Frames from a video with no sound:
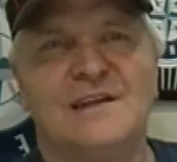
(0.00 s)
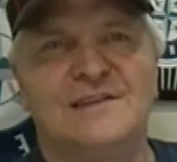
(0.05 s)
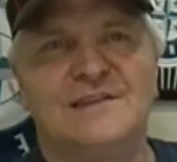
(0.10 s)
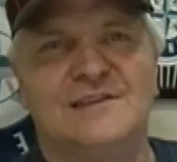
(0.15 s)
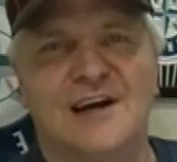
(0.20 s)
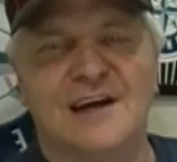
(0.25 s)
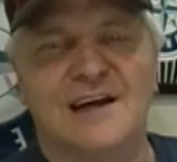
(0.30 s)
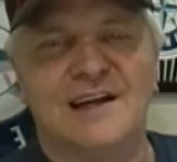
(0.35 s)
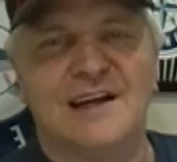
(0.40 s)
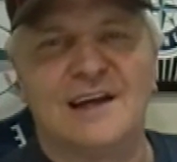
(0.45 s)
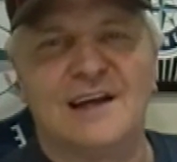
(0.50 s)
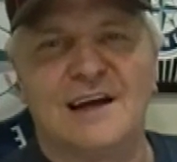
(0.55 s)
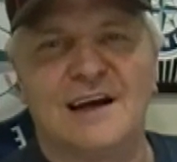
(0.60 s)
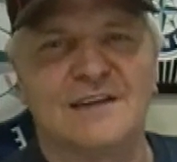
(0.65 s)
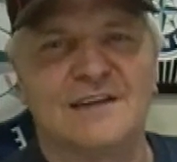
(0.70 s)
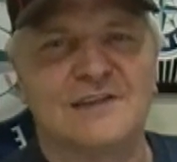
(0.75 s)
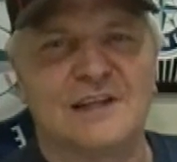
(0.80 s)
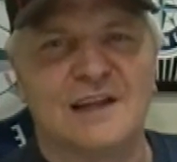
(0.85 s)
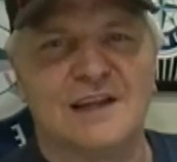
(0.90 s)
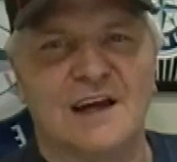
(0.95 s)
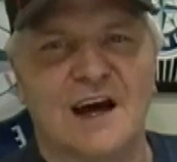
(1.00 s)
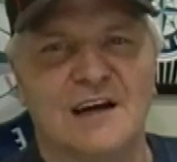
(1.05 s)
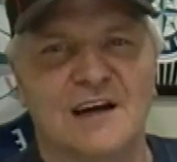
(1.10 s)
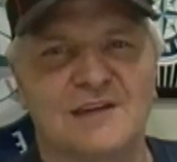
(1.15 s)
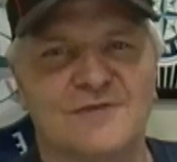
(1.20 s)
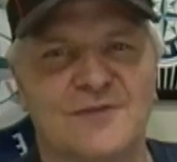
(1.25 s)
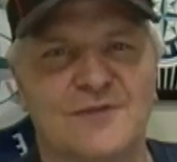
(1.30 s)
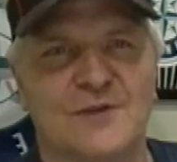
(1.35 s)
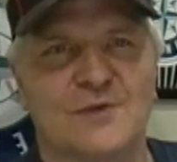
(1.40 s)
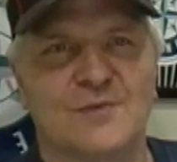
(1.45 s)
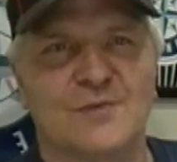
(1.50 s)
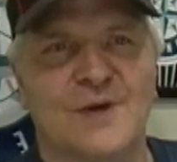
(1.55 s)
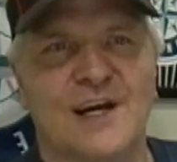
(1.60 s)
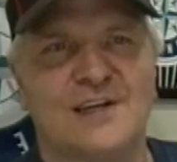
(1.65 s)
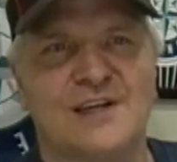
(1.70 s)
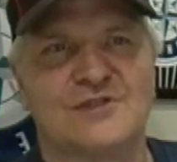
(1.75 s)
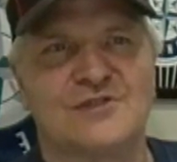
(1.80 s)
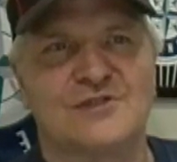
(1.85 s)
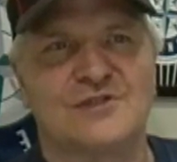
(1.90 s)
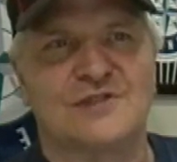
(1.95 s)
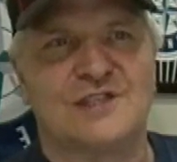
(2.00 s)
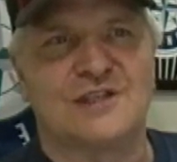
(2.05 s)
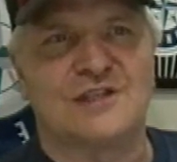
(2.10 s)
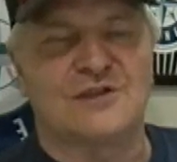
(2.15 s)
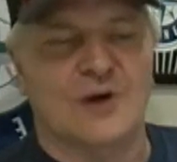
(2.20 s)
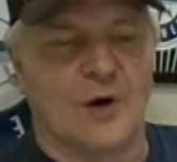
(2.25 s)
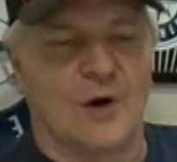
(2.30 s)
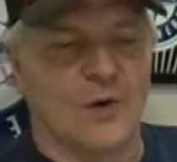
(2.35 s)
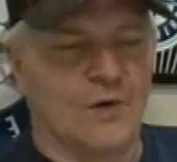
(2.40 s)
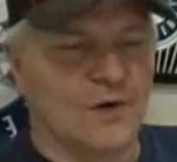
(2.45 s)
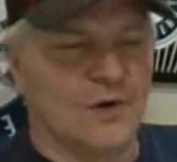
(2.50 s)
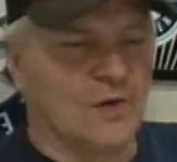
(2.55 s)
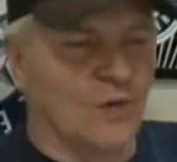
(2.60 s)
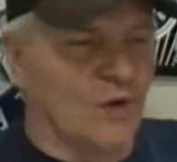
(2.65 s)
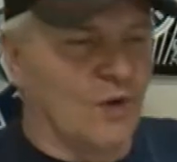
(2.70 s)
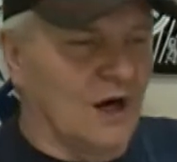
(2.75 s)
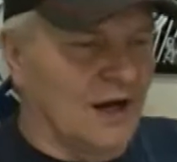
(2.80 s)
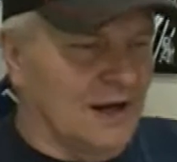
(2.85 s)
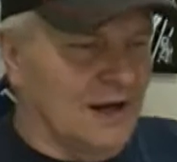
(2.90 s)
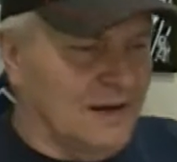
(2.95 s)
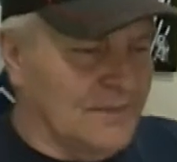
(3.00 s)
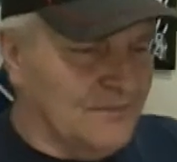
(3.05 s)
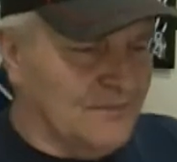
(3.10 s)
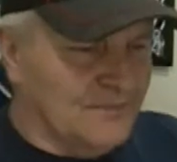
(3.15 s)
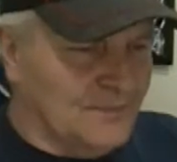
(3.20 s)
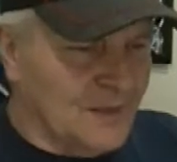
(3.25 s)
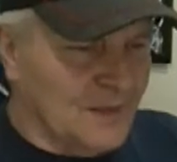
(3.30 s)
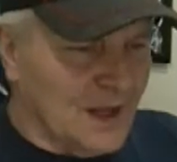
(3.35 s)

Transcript: Dunning got the loss for the Rangers. He's 0-1.